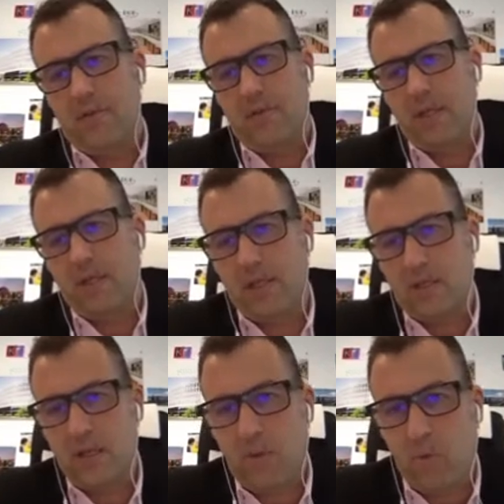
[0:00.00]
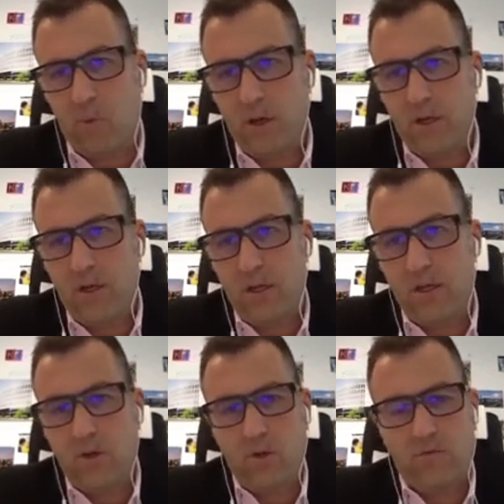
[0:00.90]
section number 1,
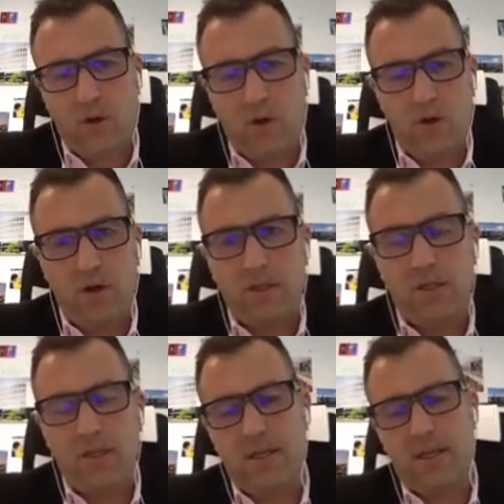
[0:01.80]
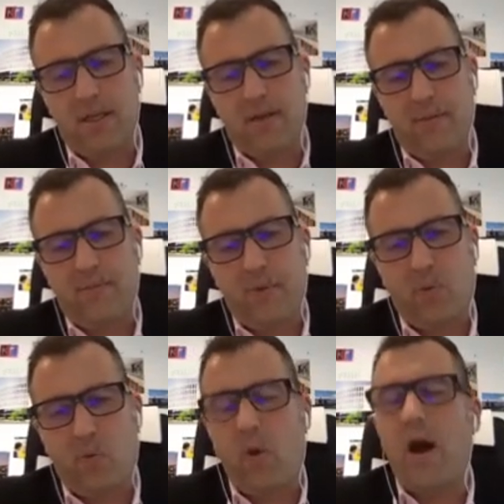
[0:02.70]
you have learned
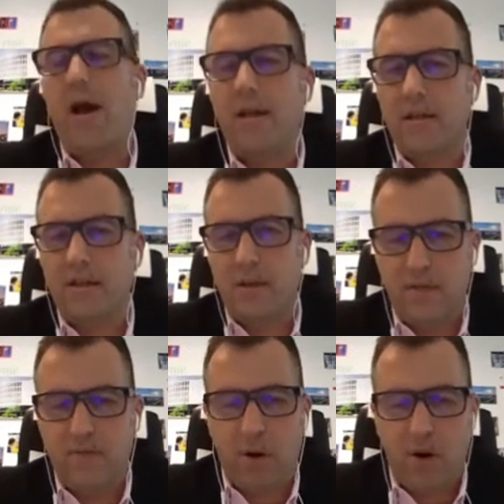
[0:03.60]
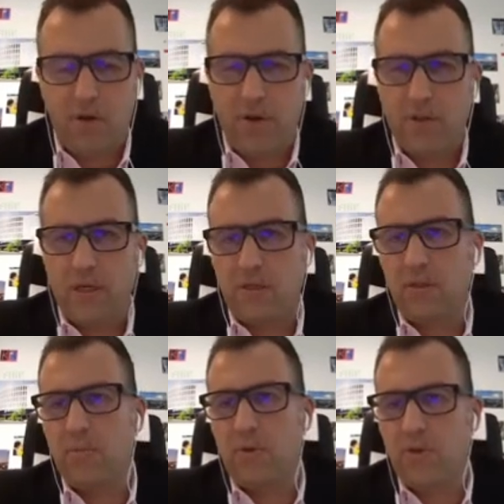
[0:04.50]
why even bother. Section
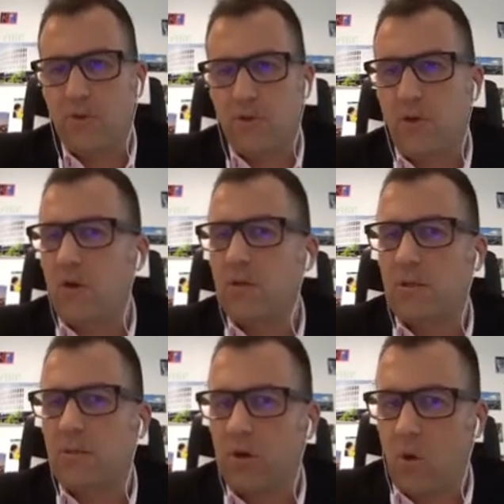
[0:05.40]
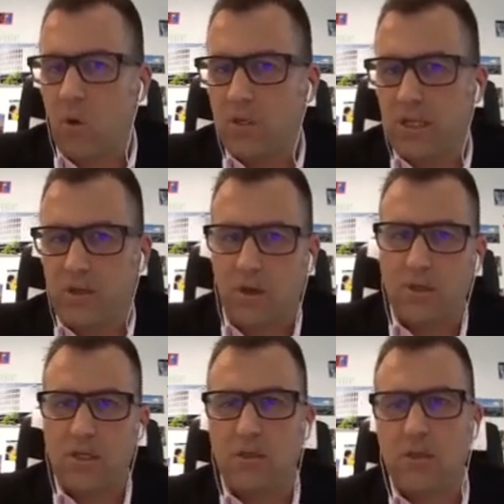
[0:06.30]
number 2, you learned some core
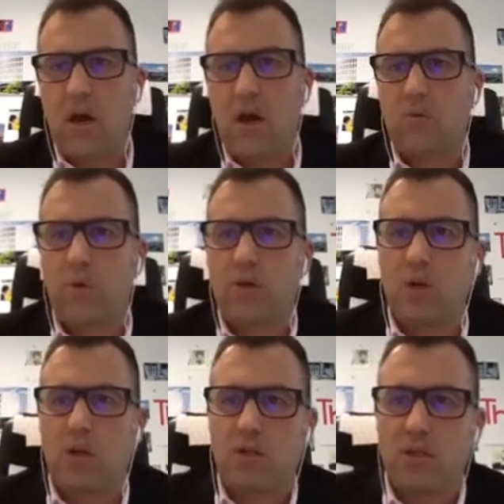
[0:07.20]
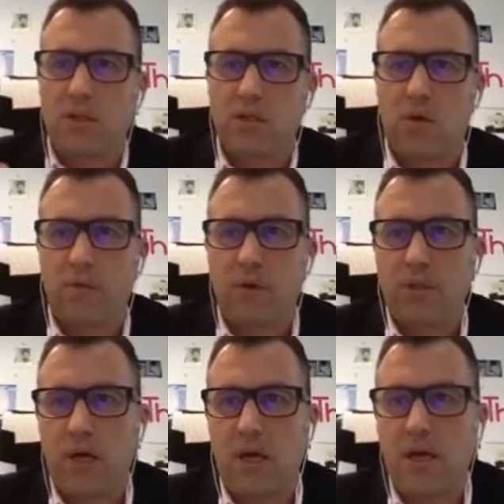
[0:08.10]
technologies on the hardware as well as on the software side.